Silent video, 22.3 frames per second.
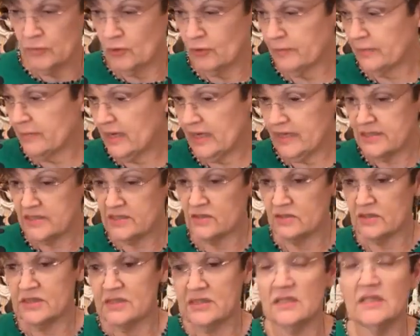more
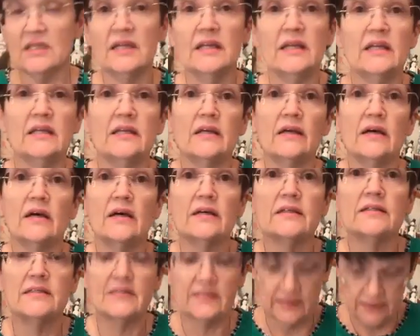muscles than he
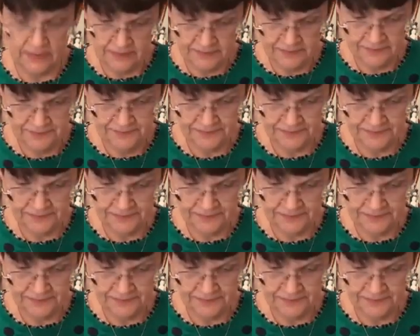does.